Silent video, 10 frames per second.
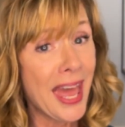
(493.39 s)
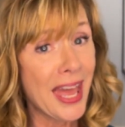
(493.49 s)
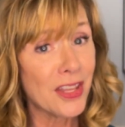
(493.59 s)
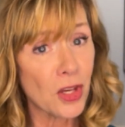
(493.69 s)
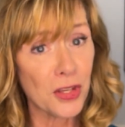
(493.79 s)

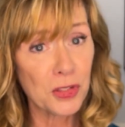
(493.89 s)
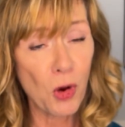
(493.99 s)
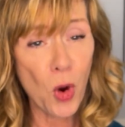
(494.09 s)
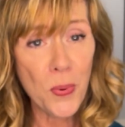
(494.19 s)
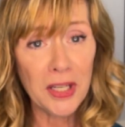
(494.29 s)
It's also
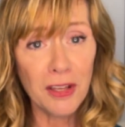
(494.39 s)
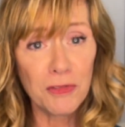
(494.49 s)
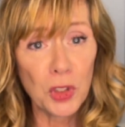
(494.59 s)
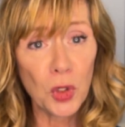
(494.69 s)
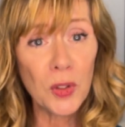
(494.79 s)
open if
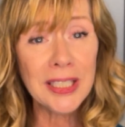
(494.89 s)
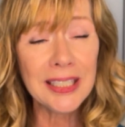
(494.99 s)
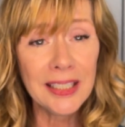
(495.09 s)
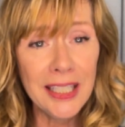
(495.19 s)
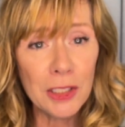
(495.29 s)
you're
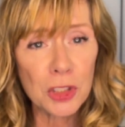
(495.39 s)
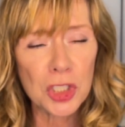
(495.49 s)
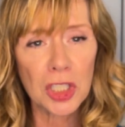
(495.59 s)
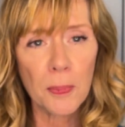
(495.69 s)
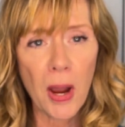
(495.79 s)
in
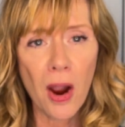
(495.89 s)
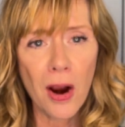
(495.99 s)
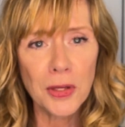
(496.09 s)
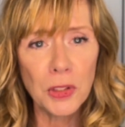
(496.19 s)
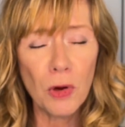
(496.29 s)
leadership.
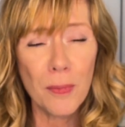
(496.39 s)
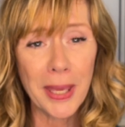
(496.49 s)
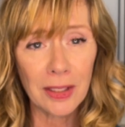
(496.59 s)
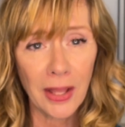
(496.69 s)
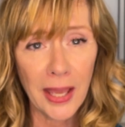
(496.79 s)
Are you a
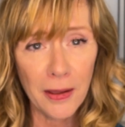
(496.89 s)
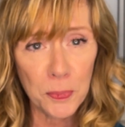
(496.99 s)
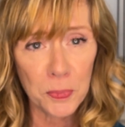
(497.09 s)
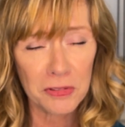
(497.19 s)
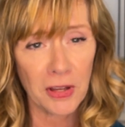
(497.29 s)
mental health
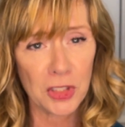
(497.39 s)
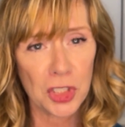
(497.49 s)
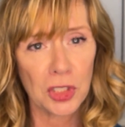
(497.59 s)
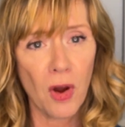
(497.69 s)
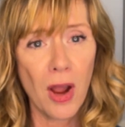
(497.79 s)

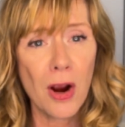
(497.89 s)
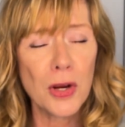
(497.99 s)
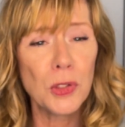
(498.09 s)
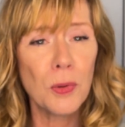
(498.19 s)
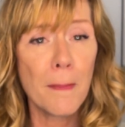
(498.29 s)
professional? Are
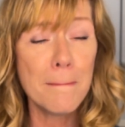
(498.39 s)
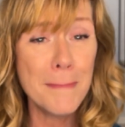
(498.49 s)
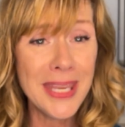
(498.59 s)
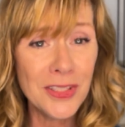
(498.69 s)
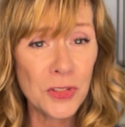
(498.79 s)
you a
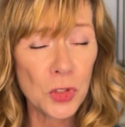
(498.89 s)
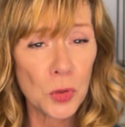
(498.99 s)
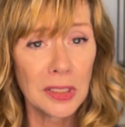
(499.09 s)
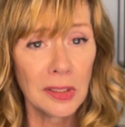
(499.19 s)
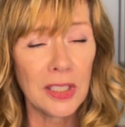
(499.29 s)

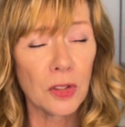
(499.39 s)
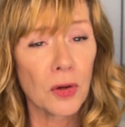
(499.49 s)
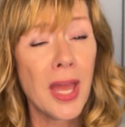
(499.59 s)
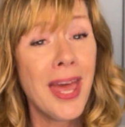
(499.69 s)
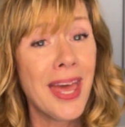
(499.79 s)
ministry leader?
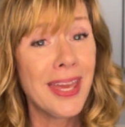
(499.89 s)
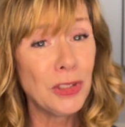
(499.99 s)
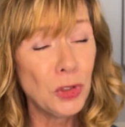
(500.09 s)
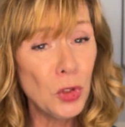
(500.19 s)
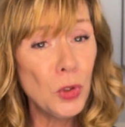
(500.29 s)

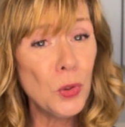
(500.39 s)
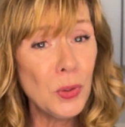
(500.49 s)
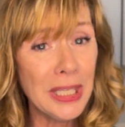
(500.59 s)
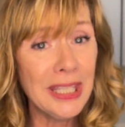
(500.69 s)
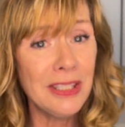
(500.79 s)
You
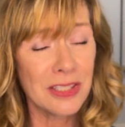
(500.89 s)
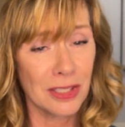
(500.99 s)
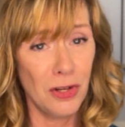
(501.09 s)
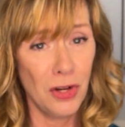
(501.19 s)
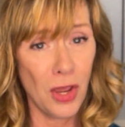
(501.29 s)
need to
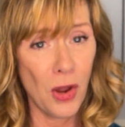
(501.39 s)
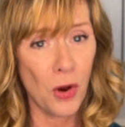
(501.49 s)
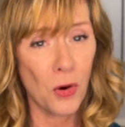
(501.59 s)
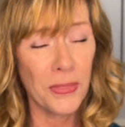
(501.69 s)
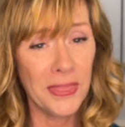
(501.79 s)

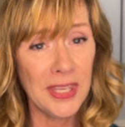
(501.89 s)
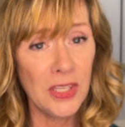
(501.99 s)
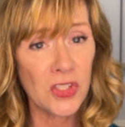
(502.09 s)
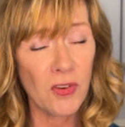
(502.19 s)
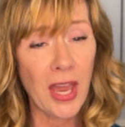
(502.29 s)
know
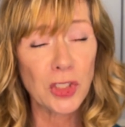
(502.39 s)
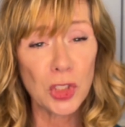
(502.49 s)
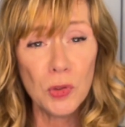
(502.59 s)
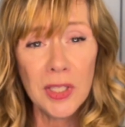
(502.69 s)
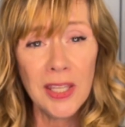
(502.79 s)
these facts.
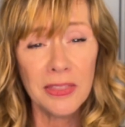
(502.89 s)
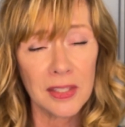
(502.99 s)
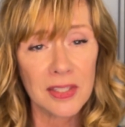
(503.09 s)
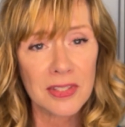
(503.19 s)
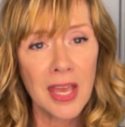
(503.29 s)
You need
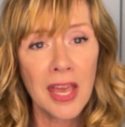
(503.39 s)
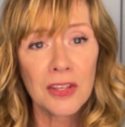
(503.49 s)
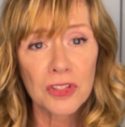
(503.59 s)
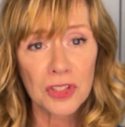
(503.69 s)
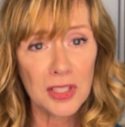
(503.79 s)
this
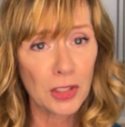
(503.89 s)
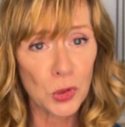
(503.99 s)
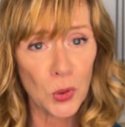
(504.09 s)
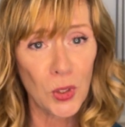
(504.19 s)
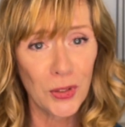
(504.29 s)

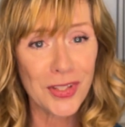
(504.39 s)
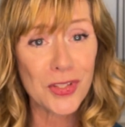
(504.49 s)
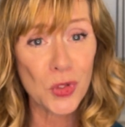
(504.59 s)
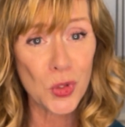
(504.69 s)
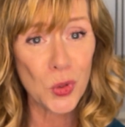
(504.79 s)
sexual
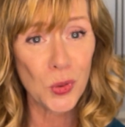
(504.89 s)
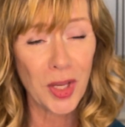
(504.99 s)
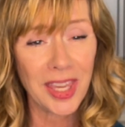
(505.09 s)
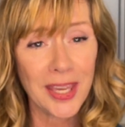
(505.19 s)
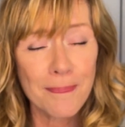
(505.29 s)
wholeness
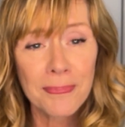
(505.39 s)
toolkit.